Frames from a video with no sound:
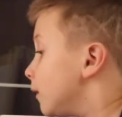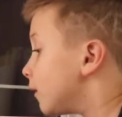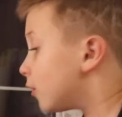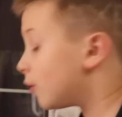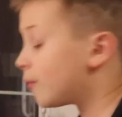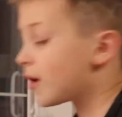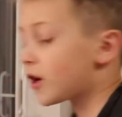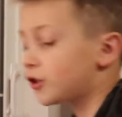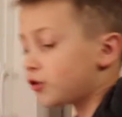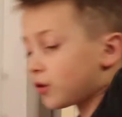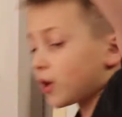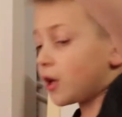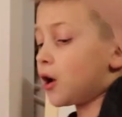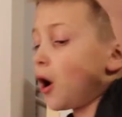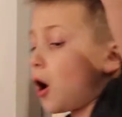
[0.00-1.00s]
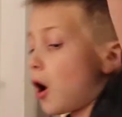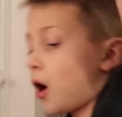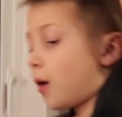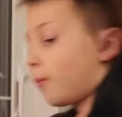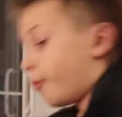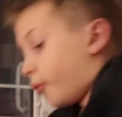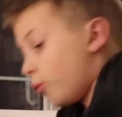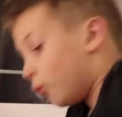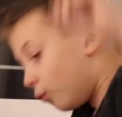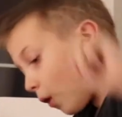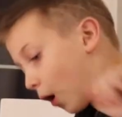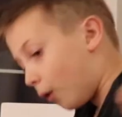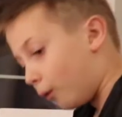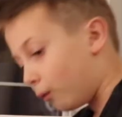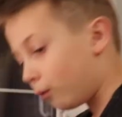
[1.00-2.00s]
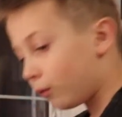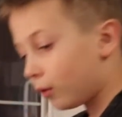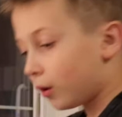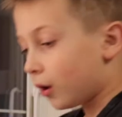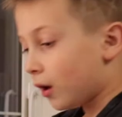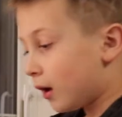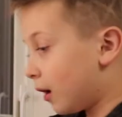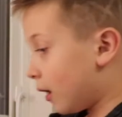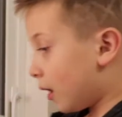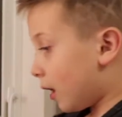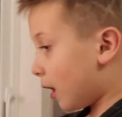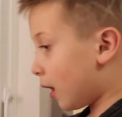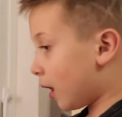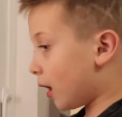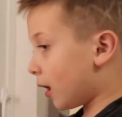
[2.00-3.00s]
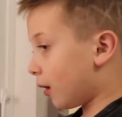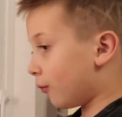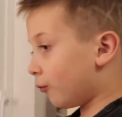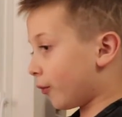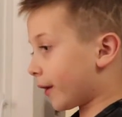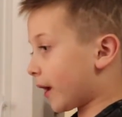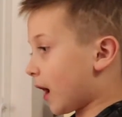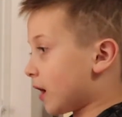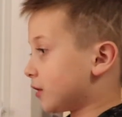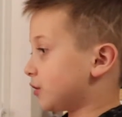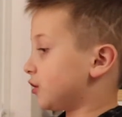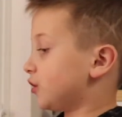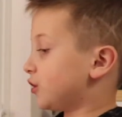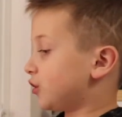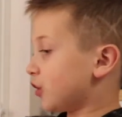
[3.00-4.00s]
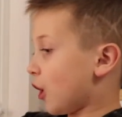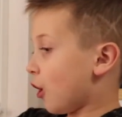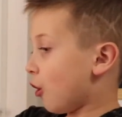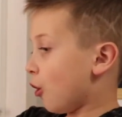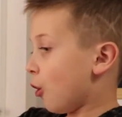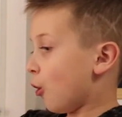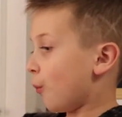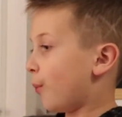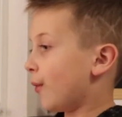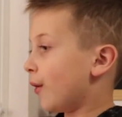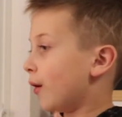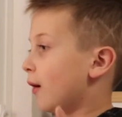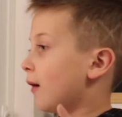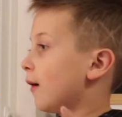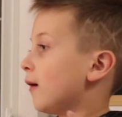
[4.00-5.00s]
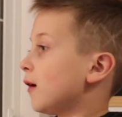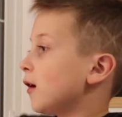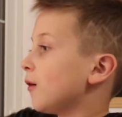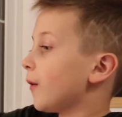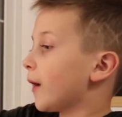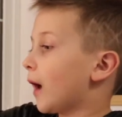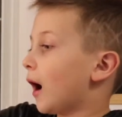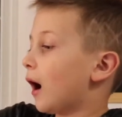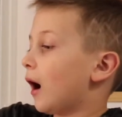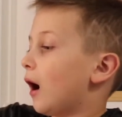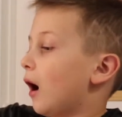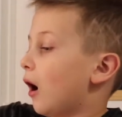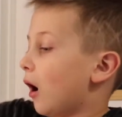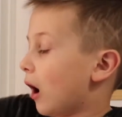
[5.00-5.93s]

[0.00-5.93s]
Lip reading: little measuring cup. Whoa. We got soap, we got